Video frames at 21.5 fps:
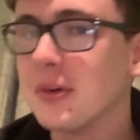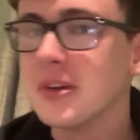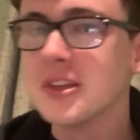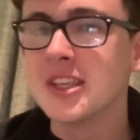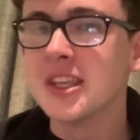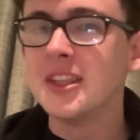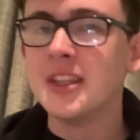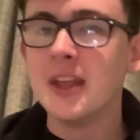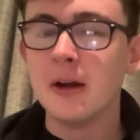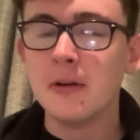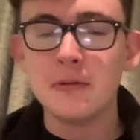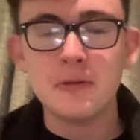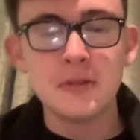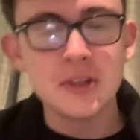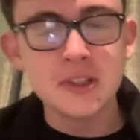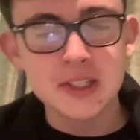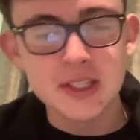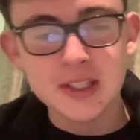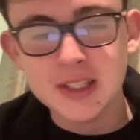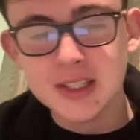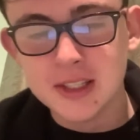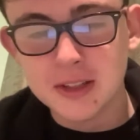always had that
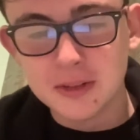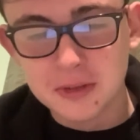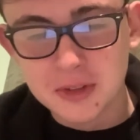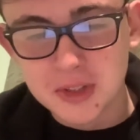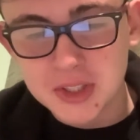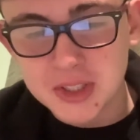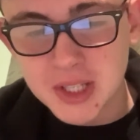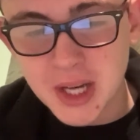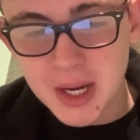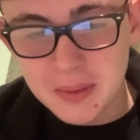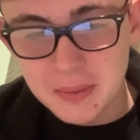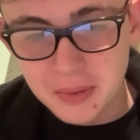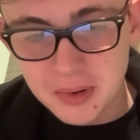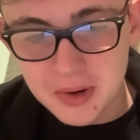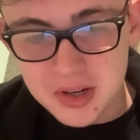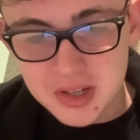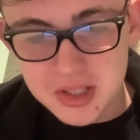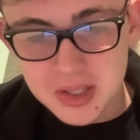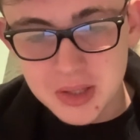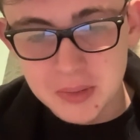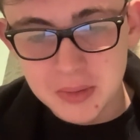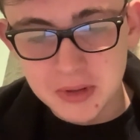view since the first time I
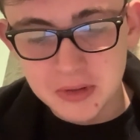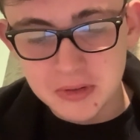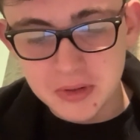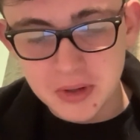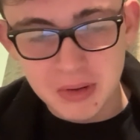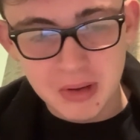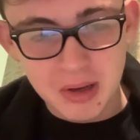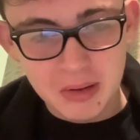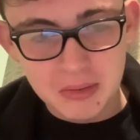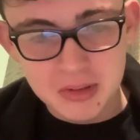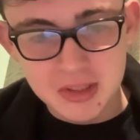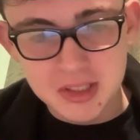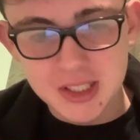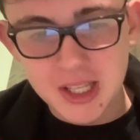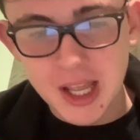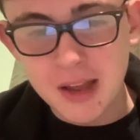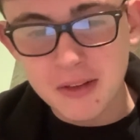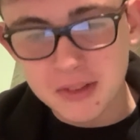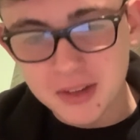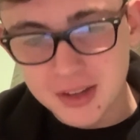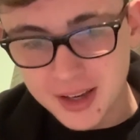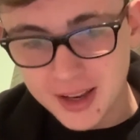watched the movie when I was
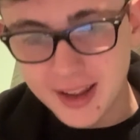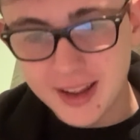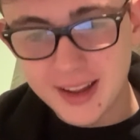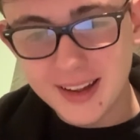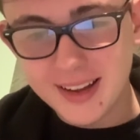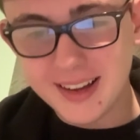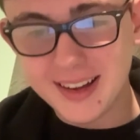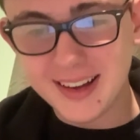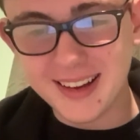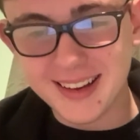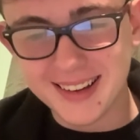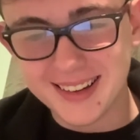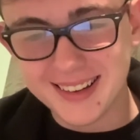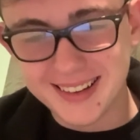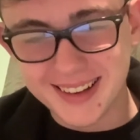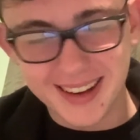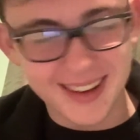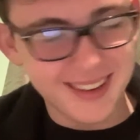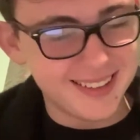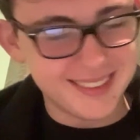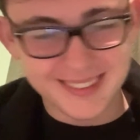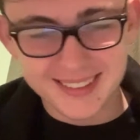7.
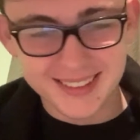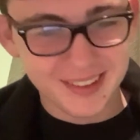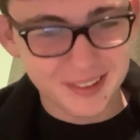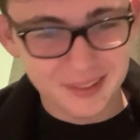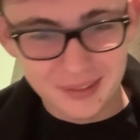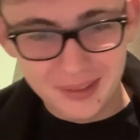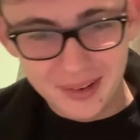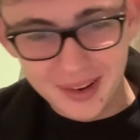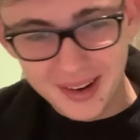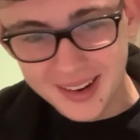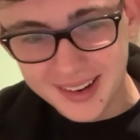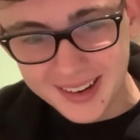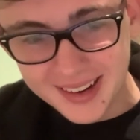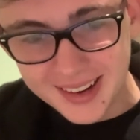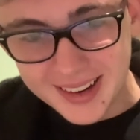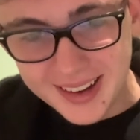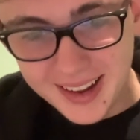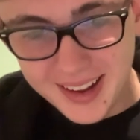I don't know why.